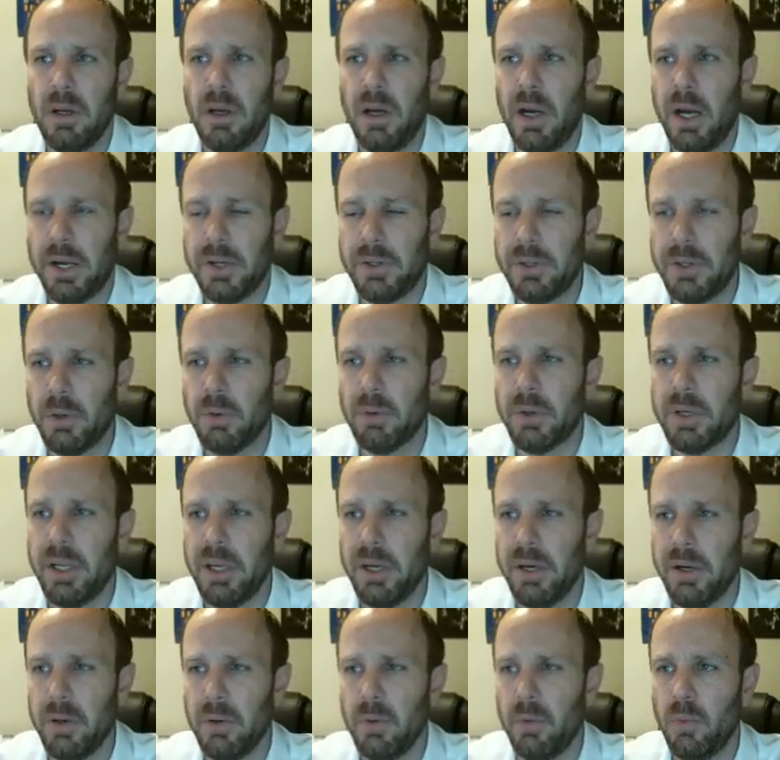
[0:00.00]
I don't
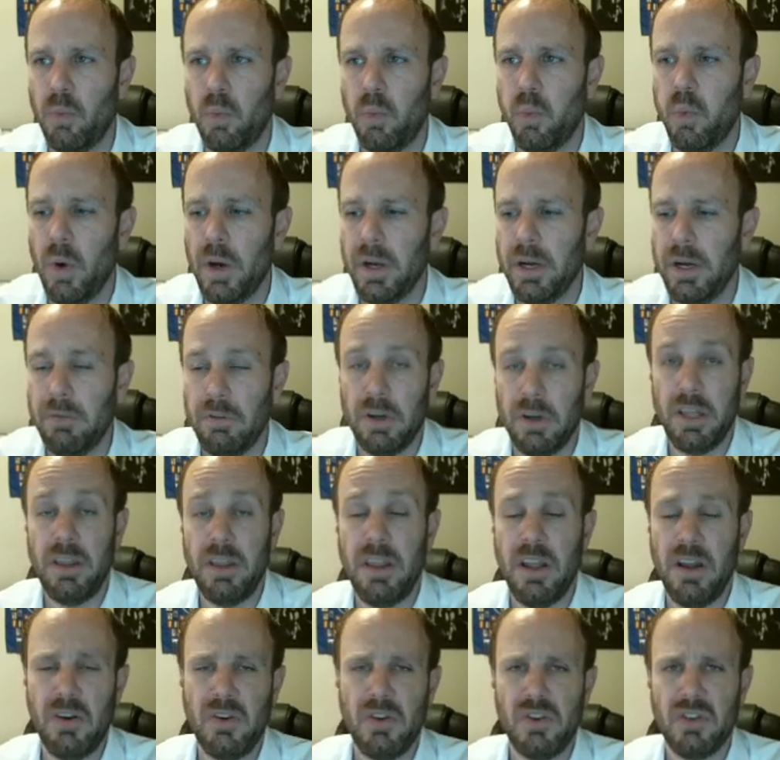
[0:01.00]
care. Whatever. And
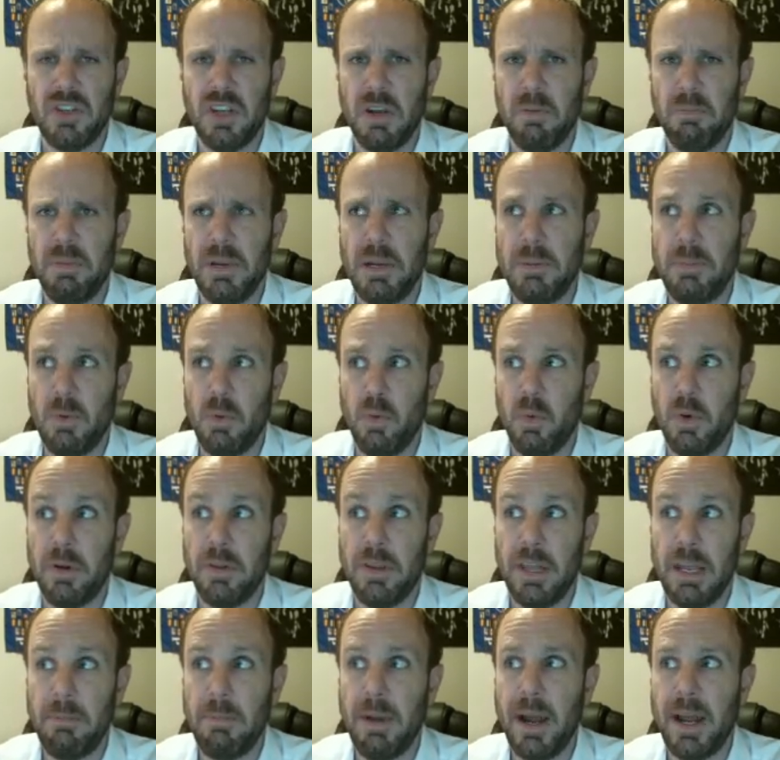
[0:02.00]
there are some people where
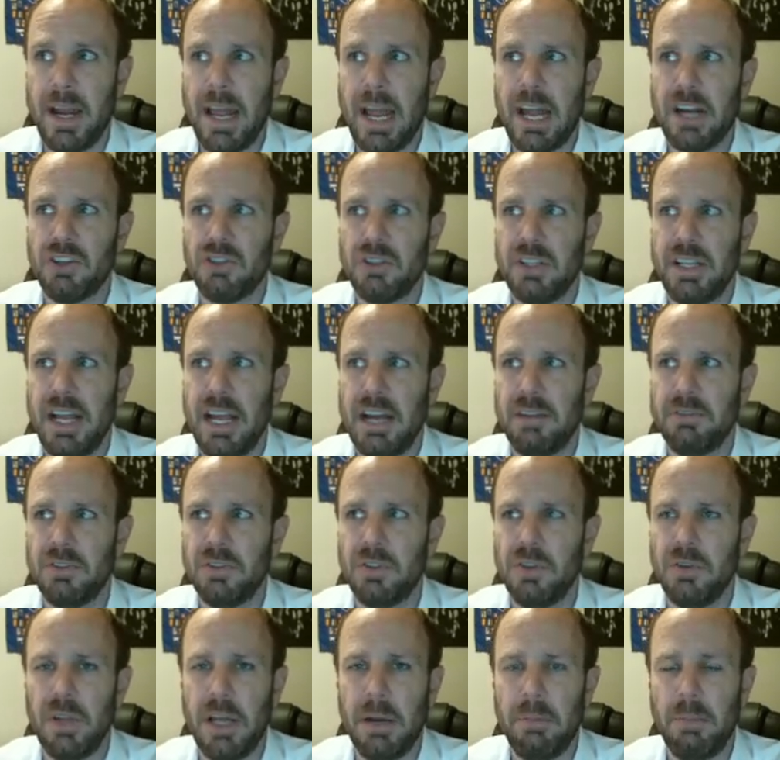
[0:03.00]
they might actually have to
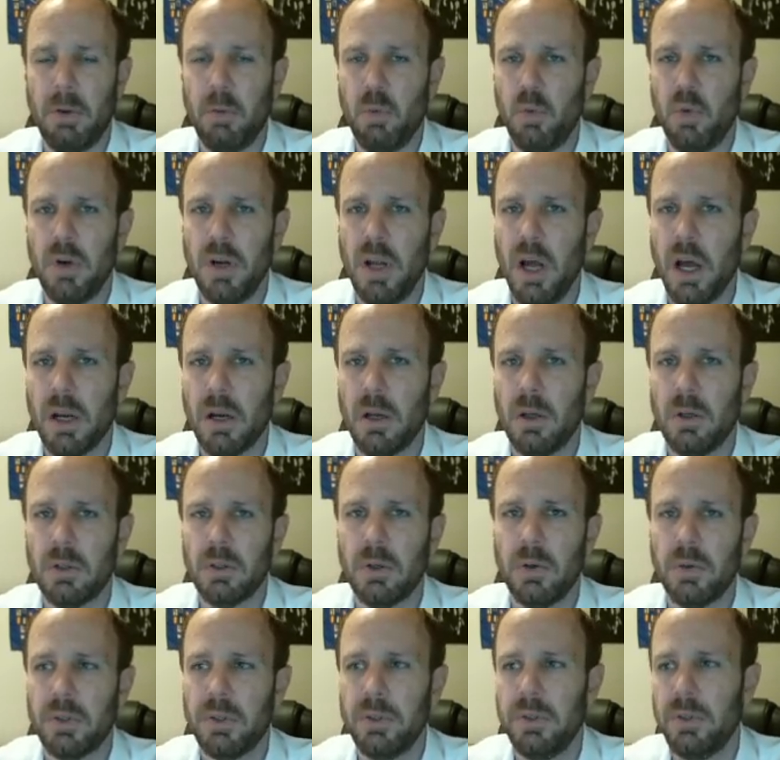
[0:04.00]
do that, but we're not all
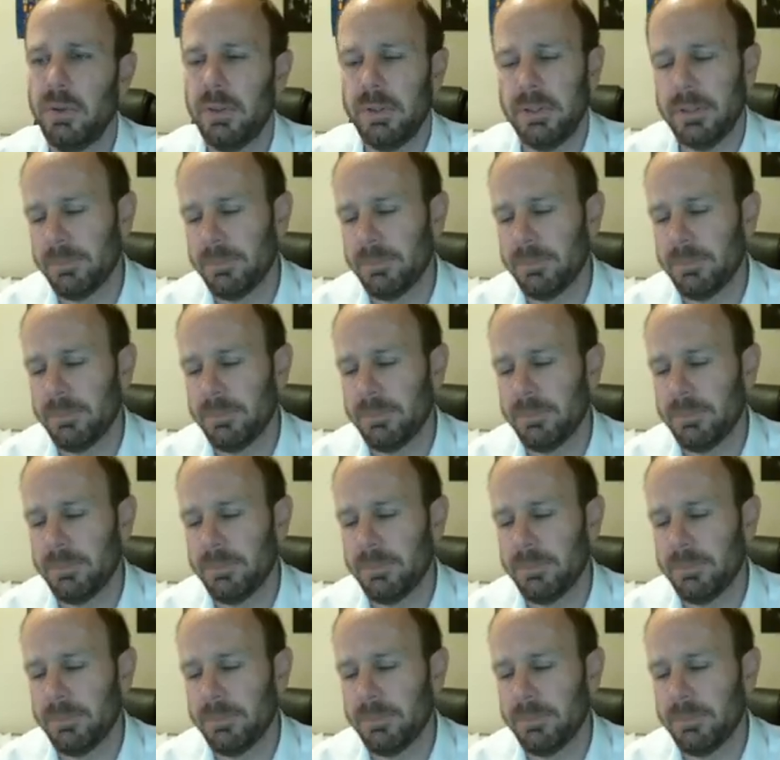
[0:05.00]
going to do